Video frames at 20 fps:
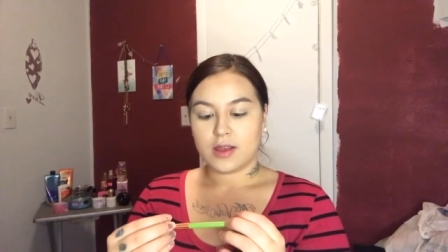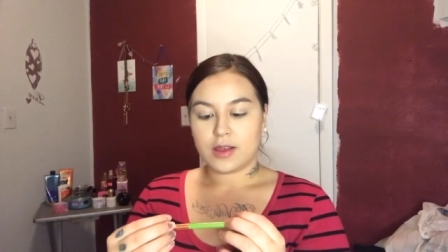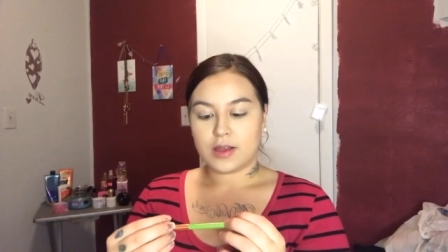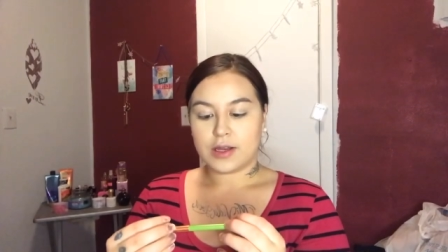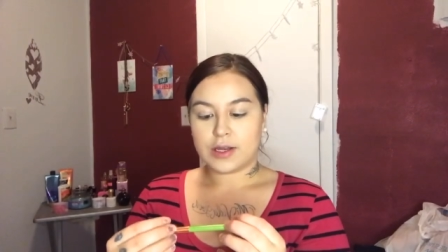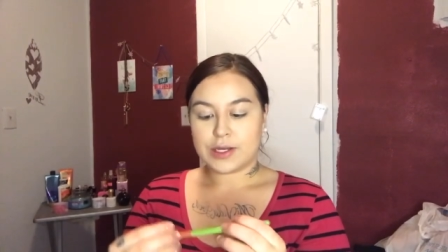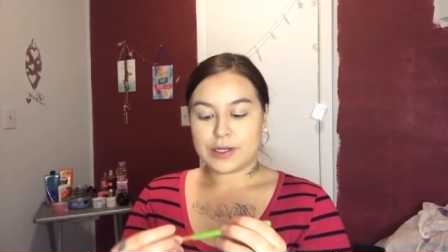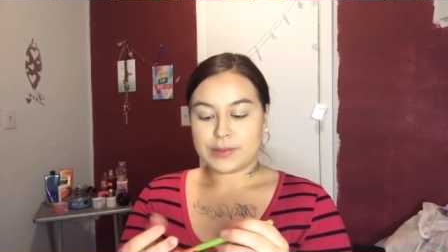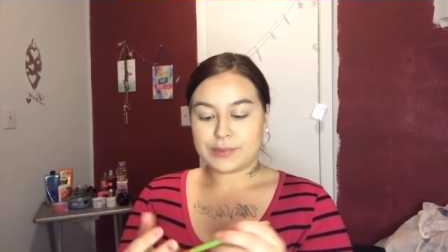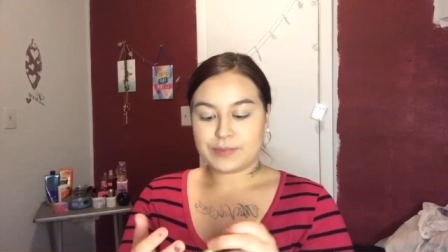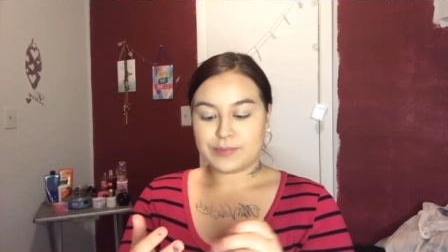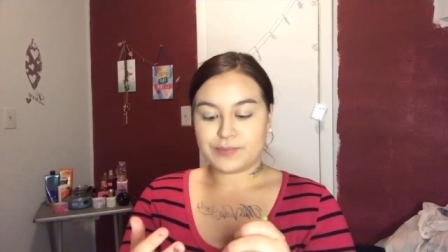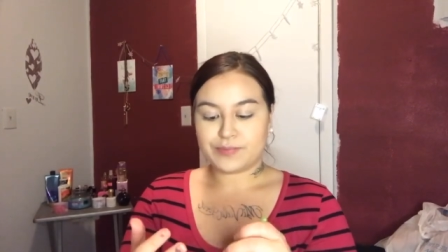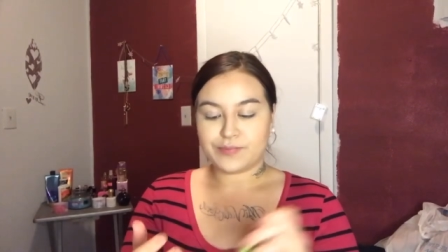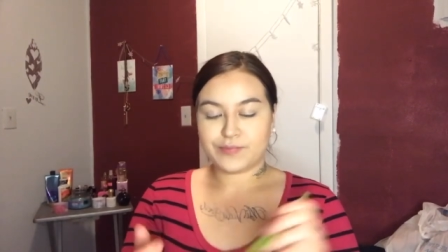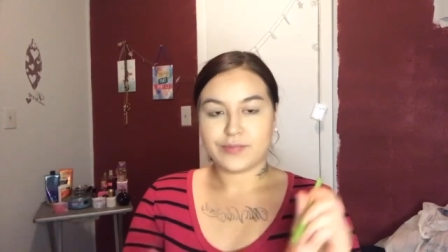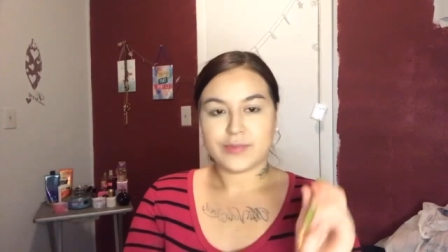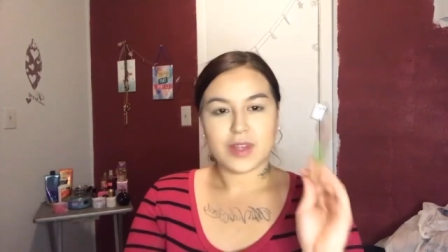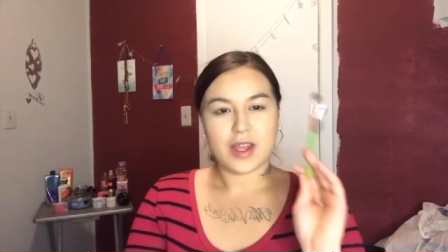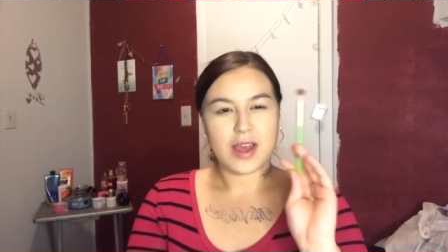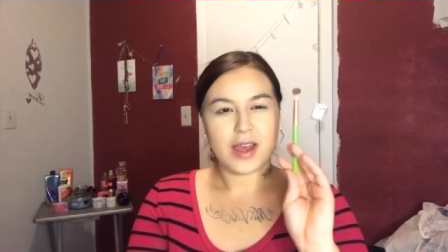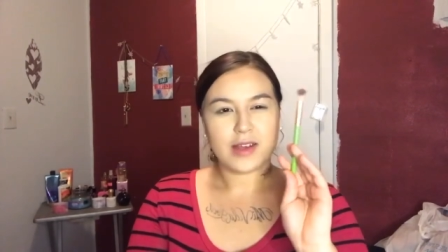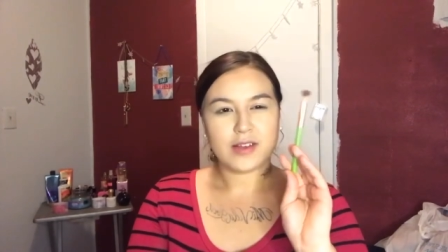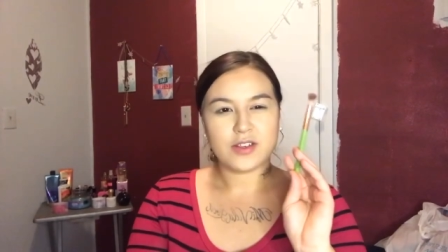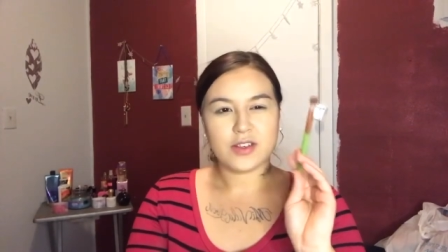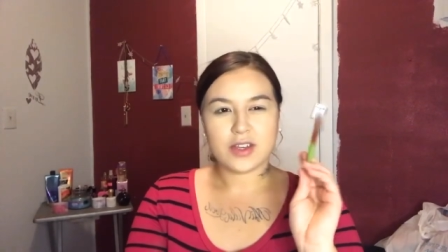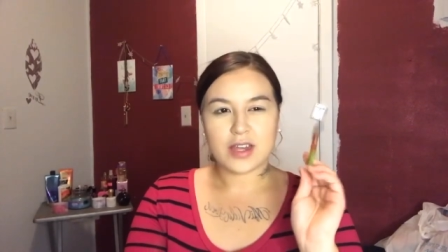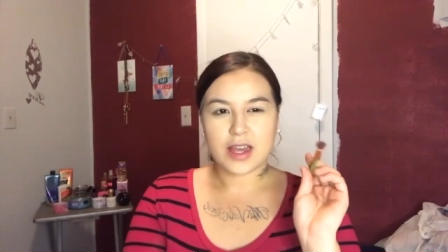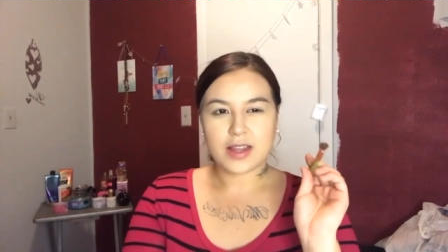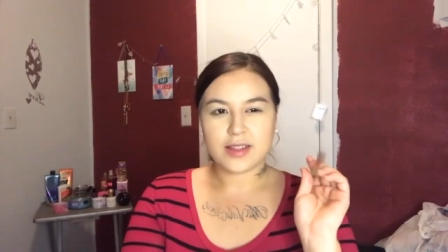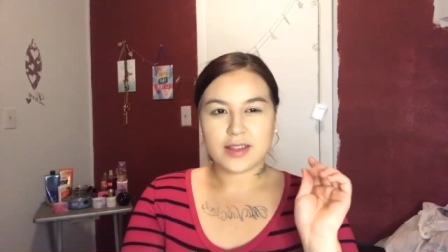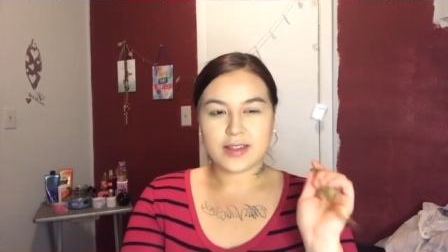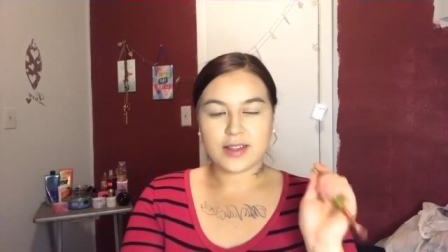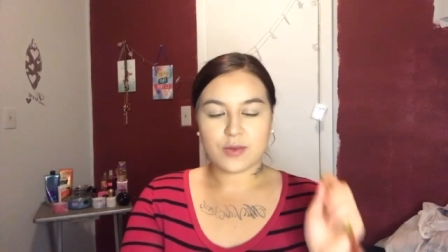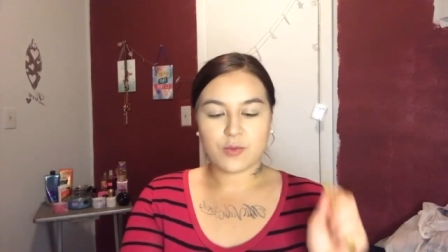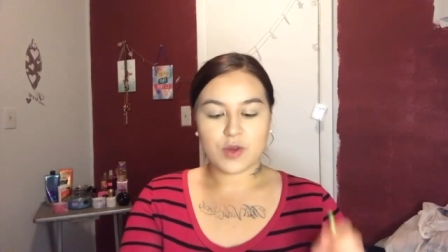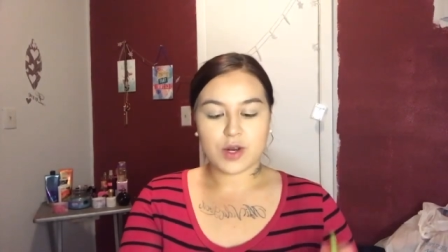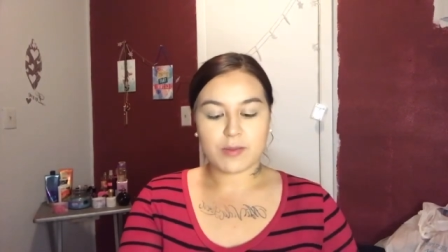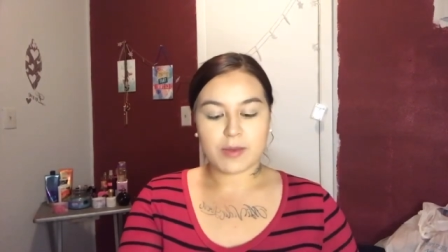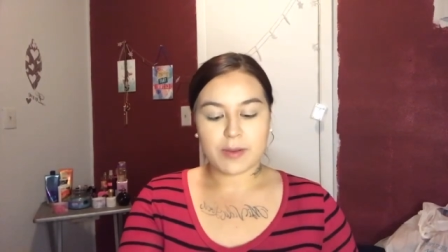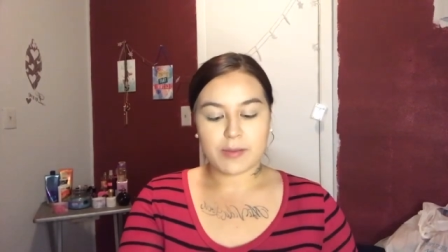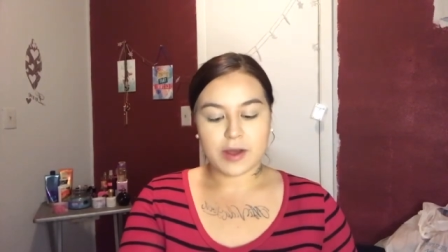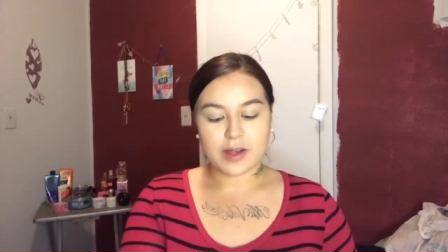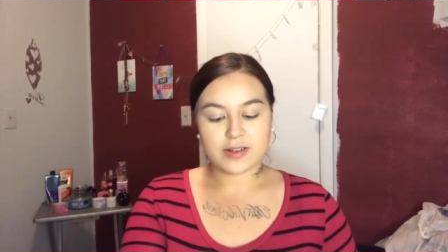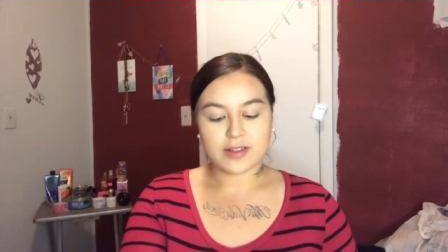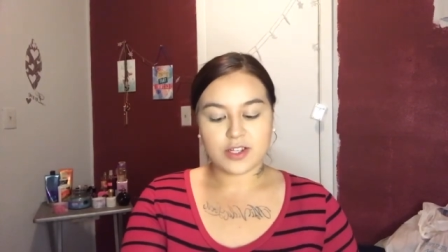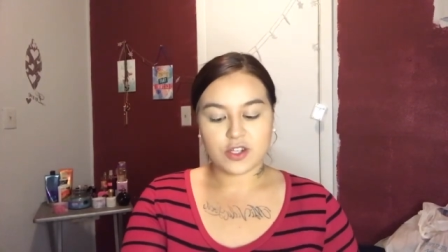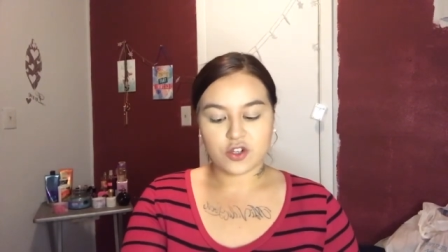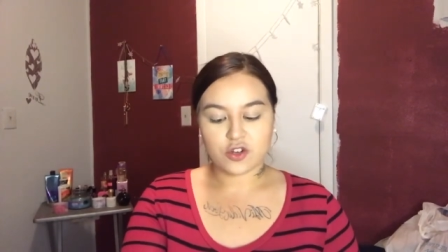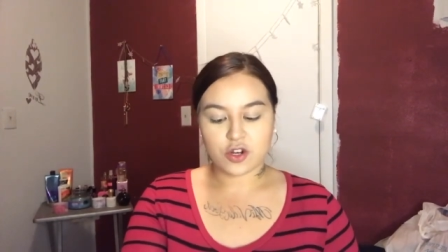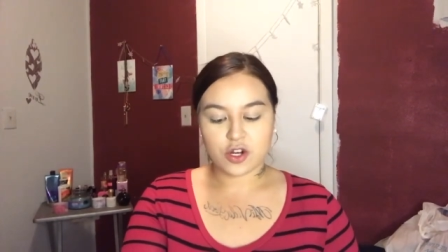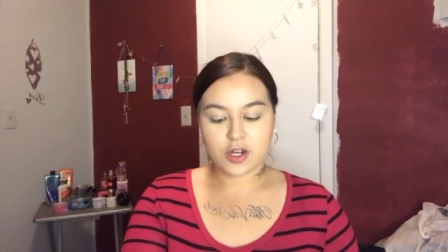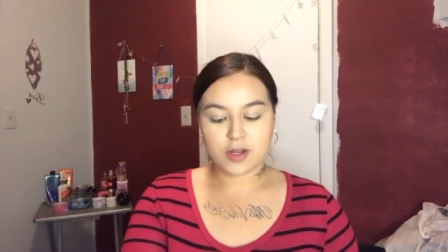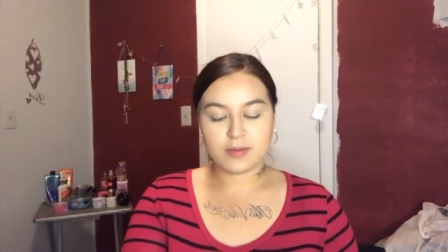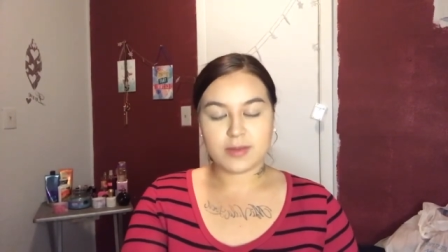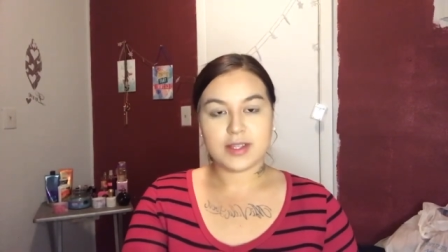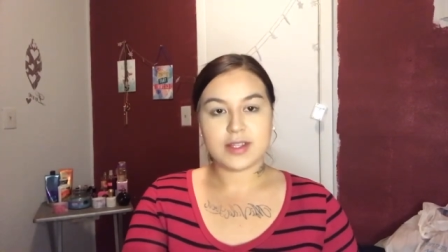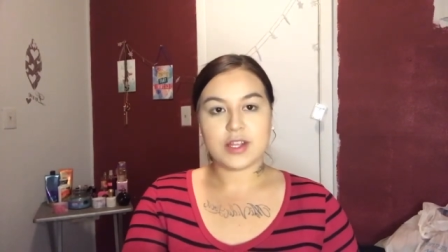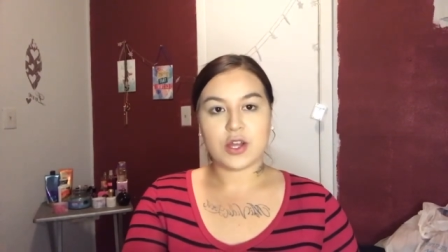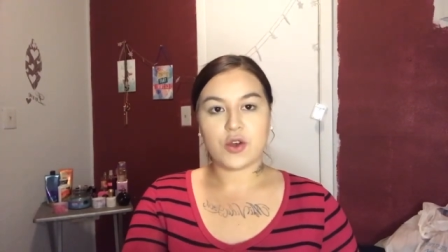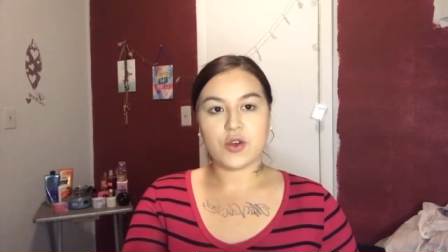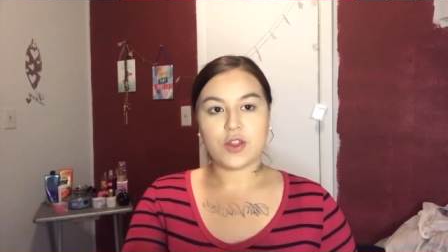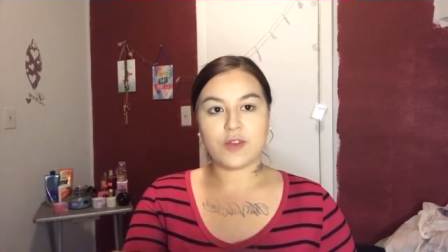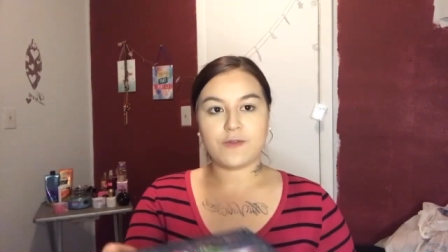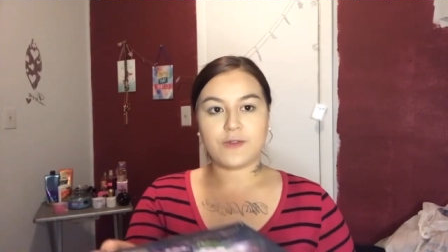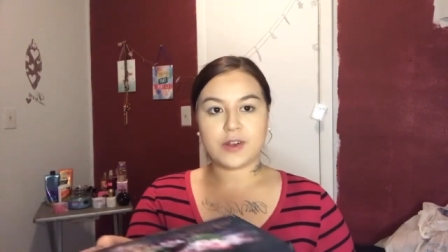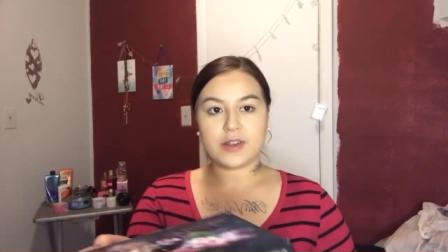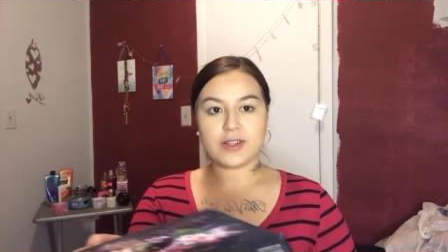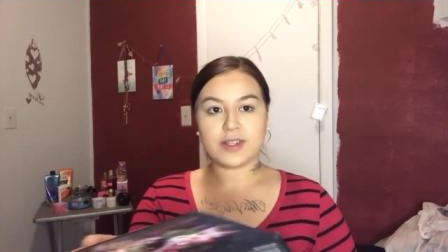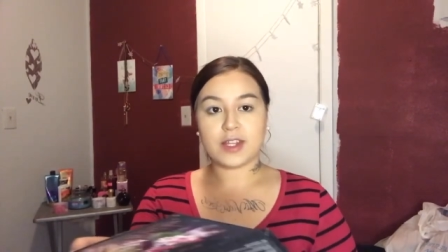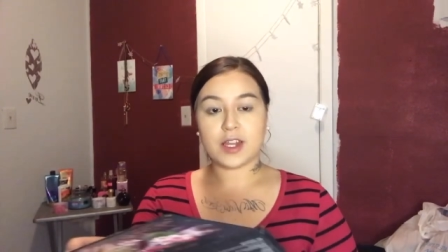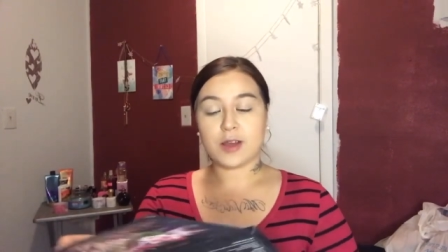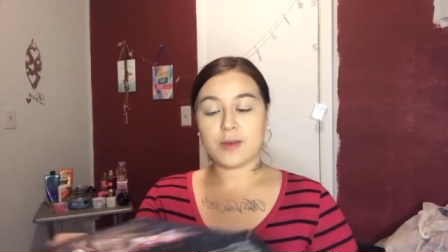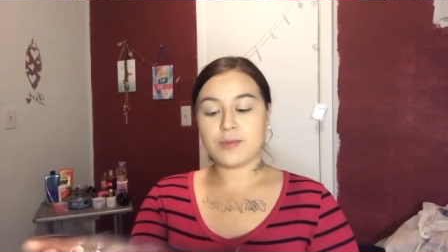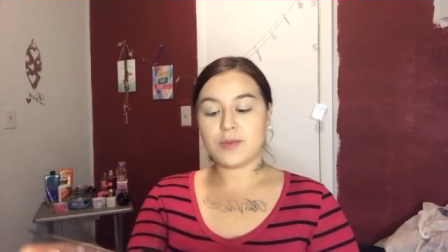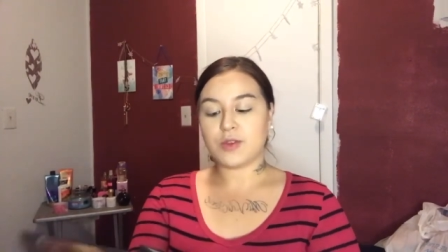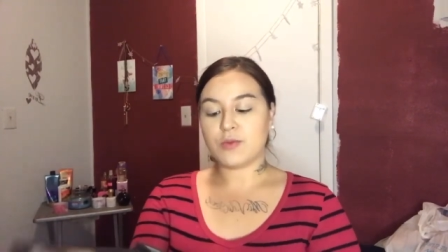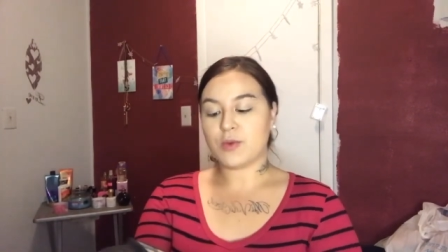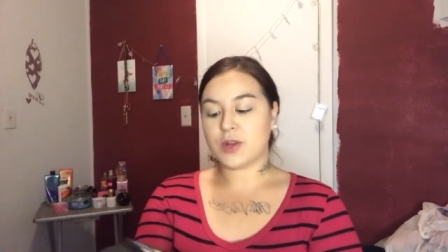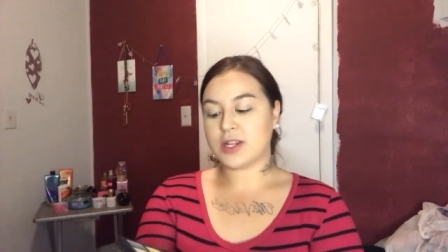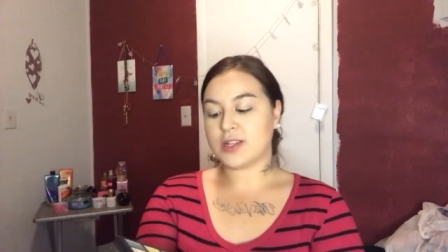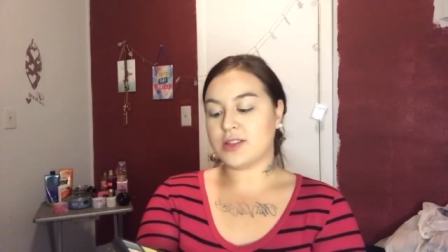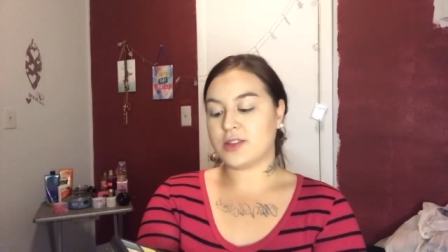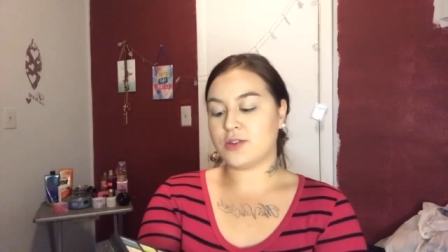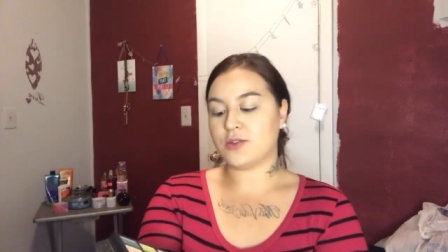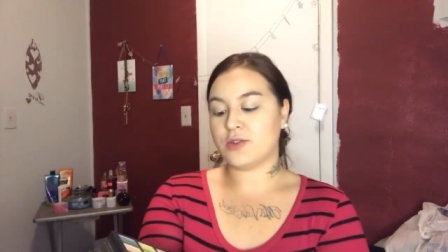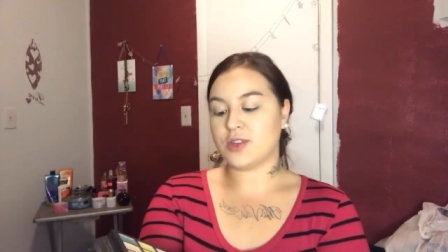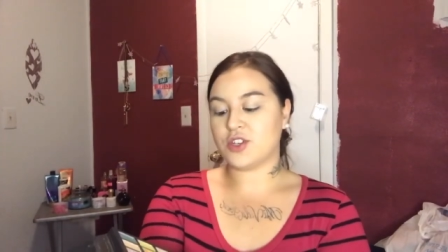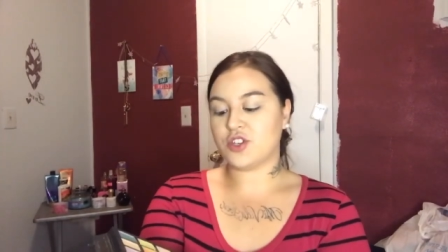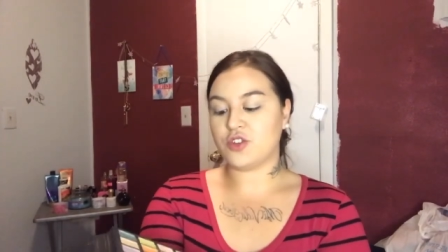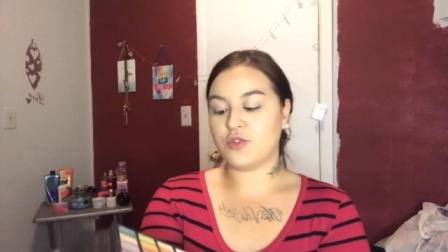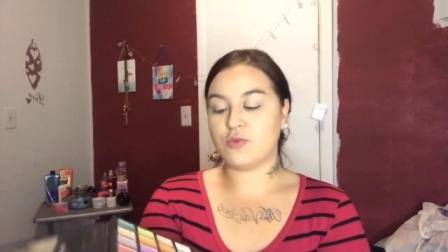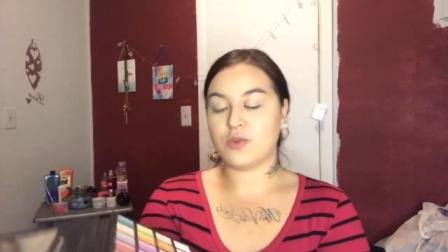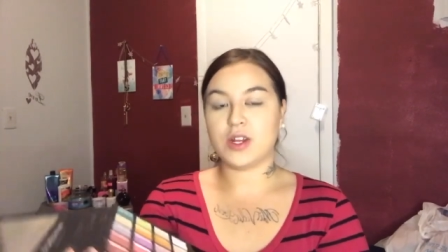I actually got this in one of my BoxyCharms. So the first step you want to do is you